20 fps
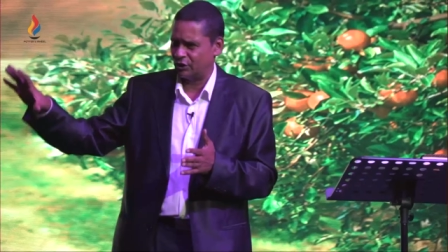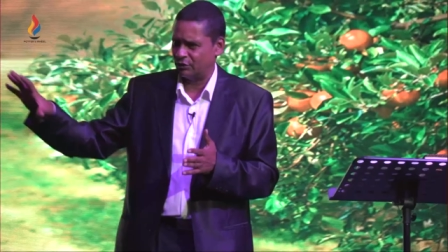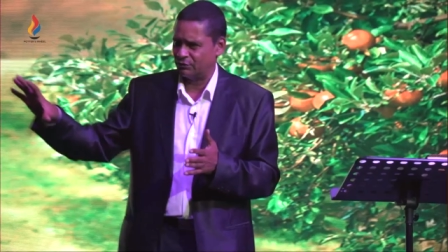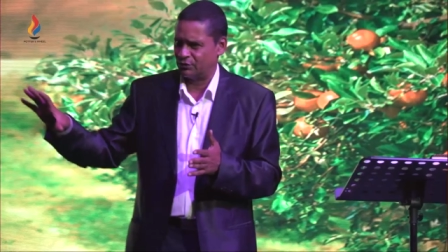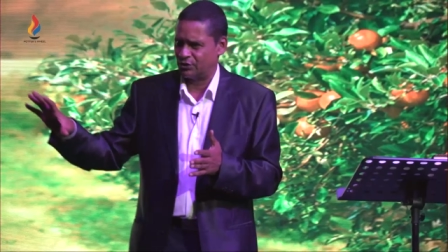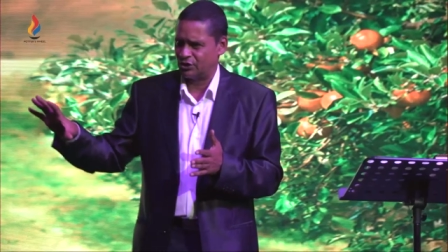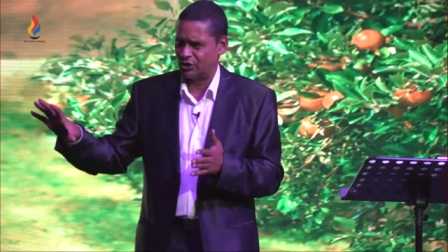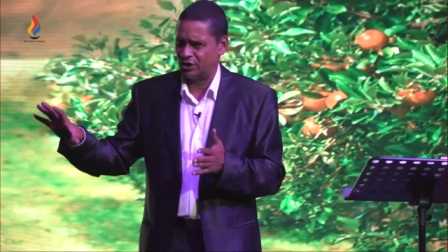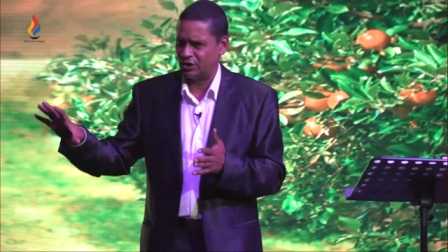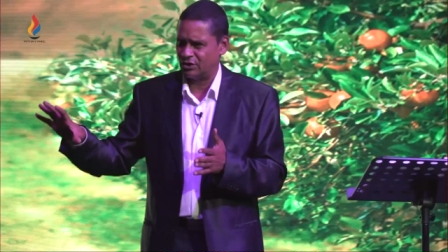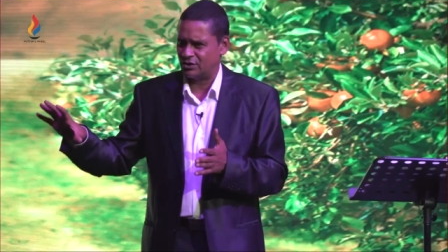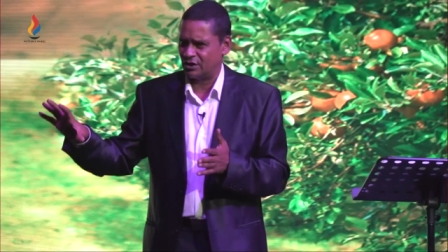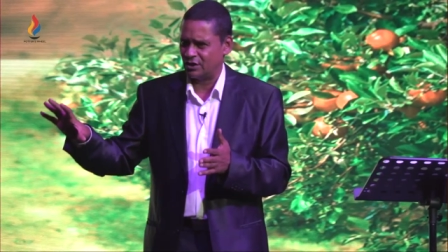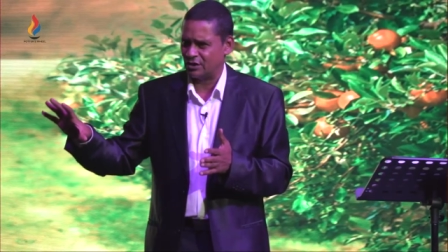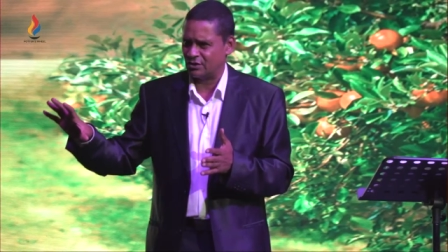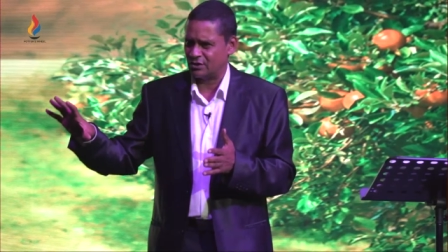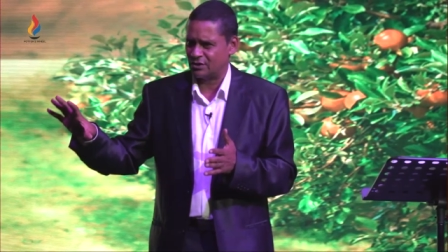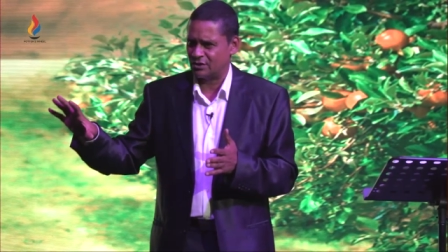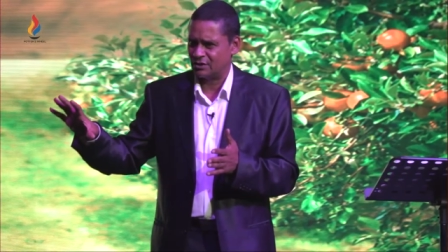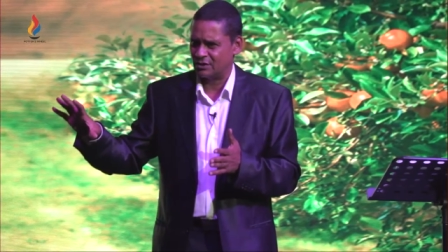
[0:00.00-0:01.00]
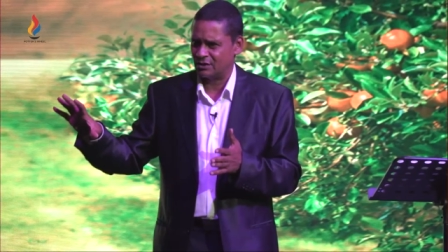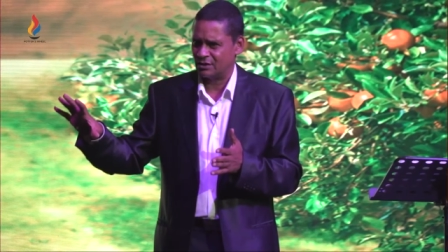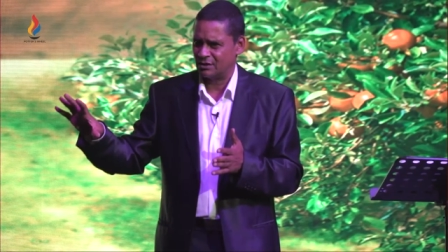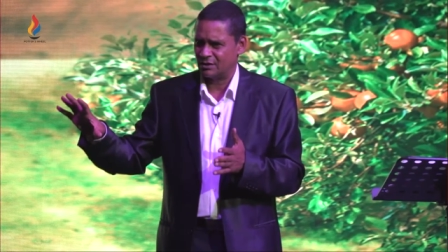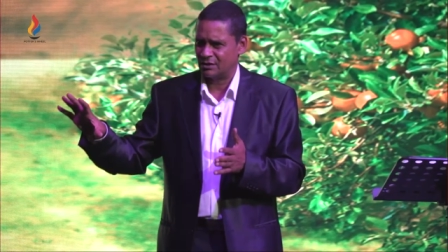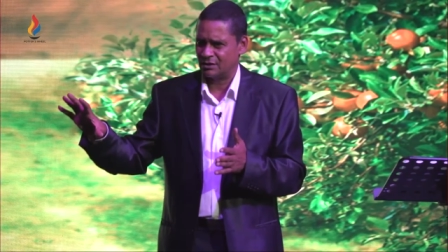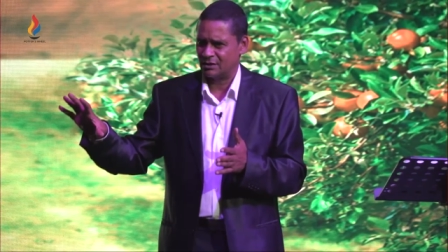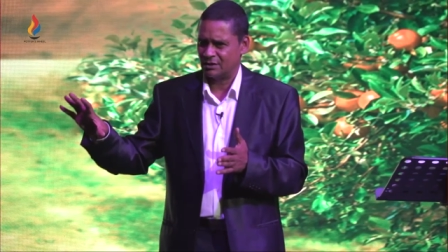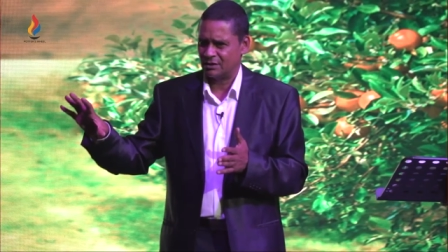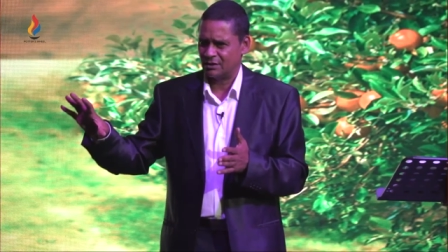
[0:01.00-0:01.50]
of Jesus.
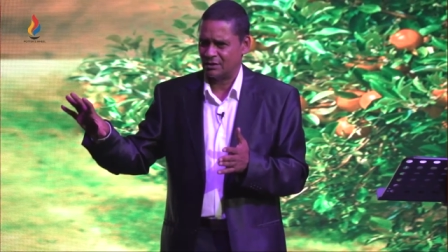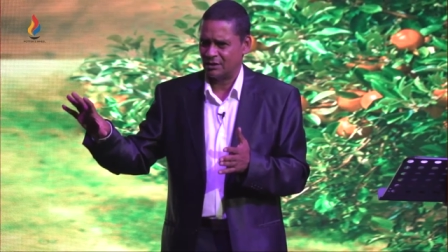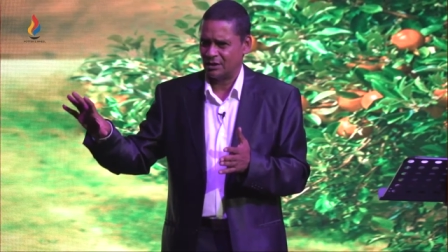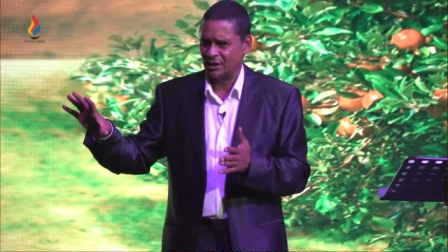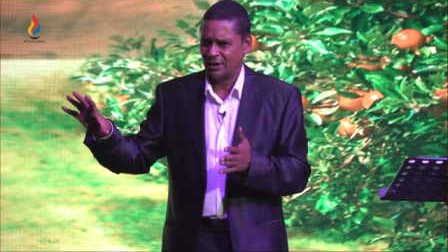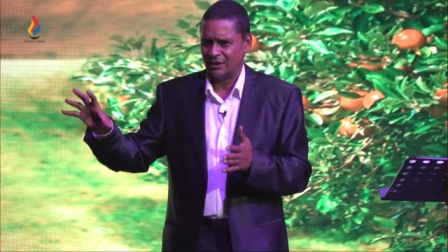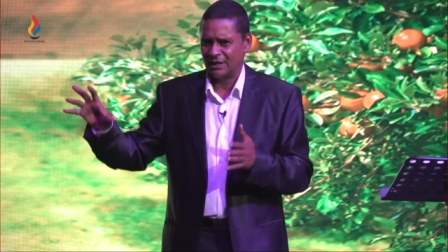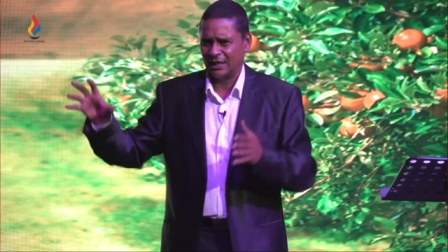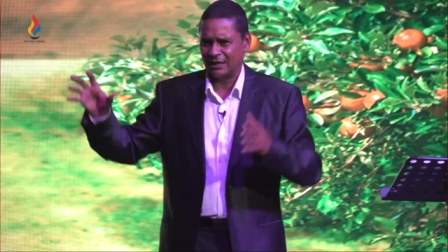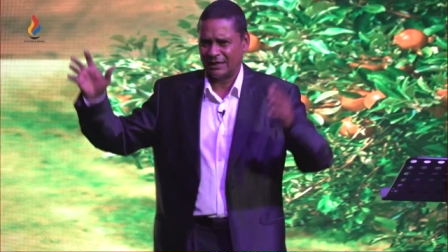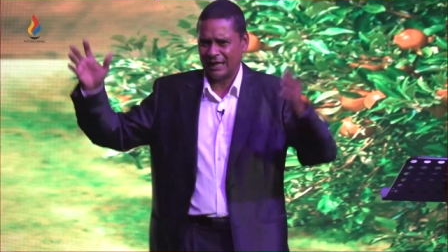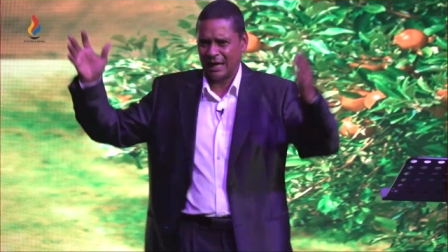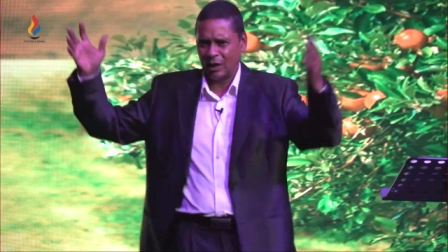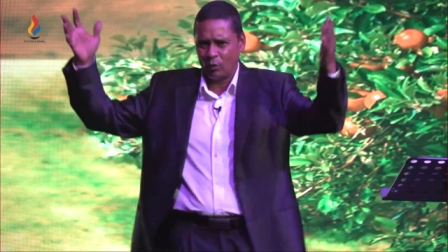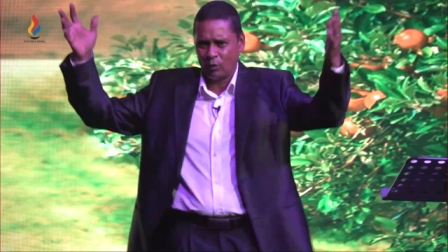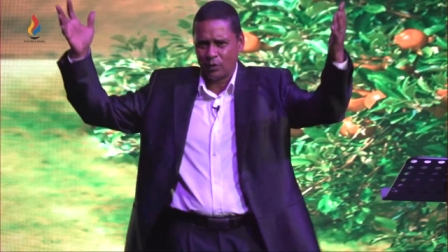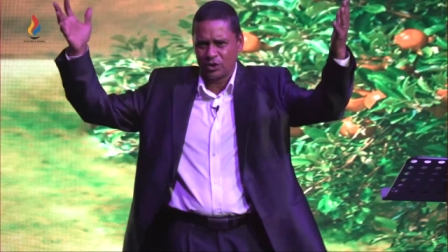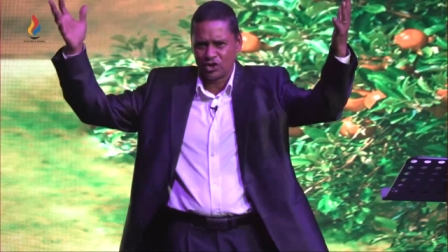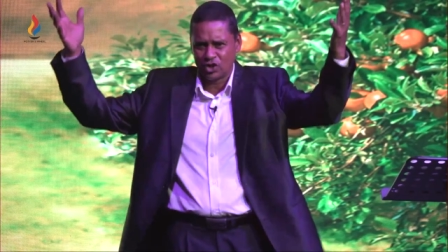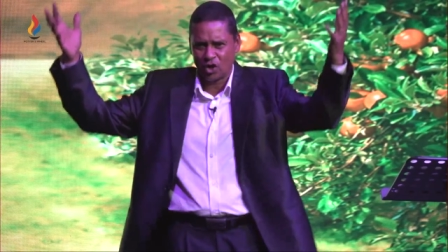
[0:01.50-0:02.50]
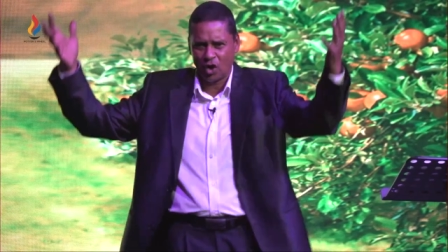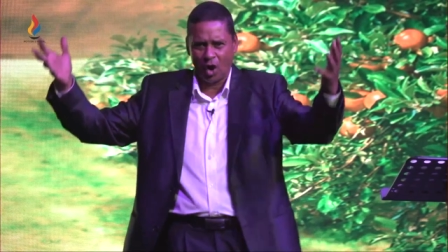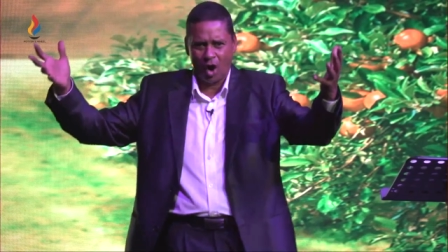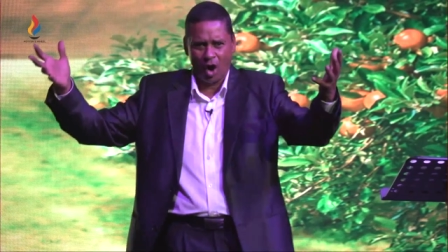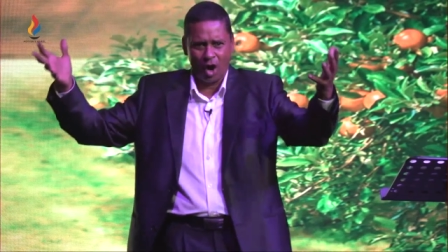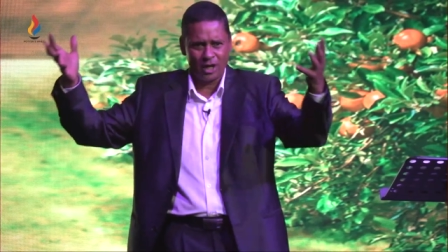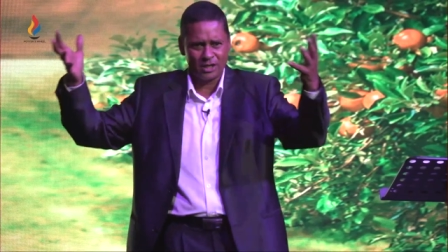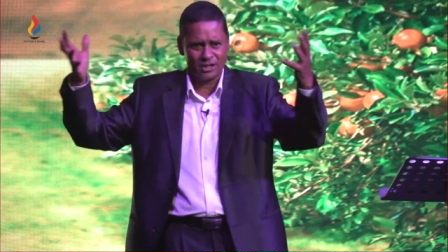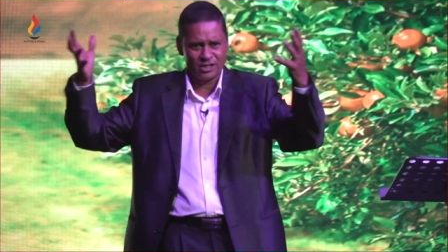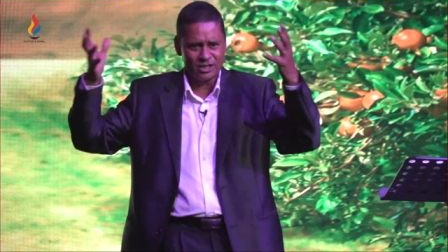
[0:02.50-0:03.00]
That that was
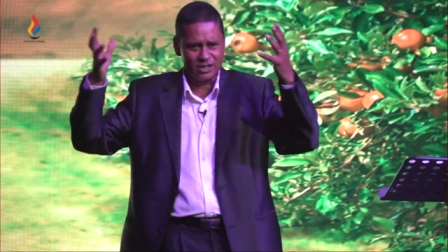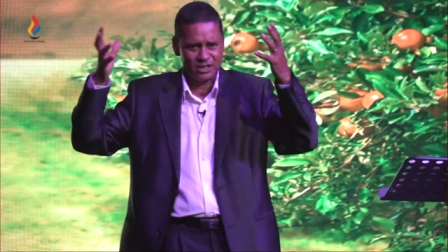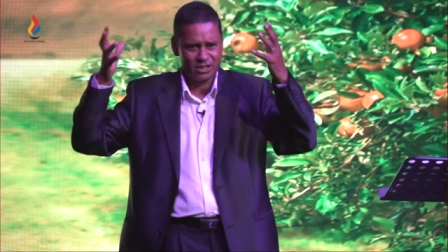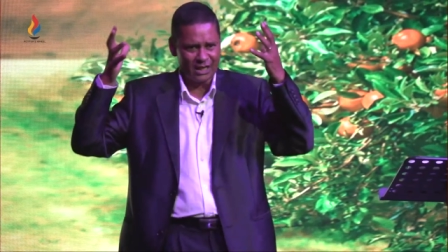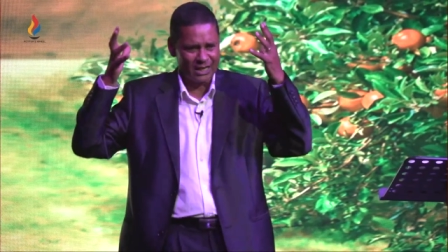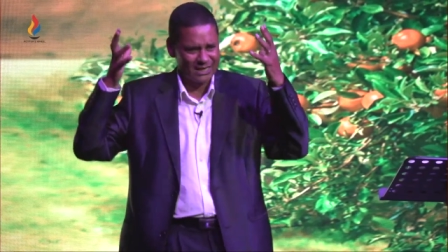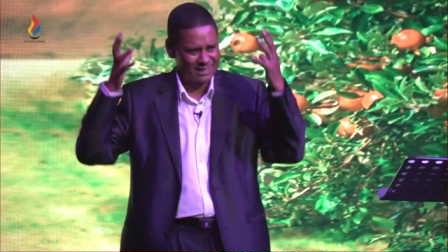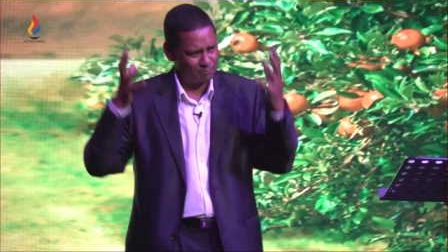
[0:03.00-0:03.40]
God's uh,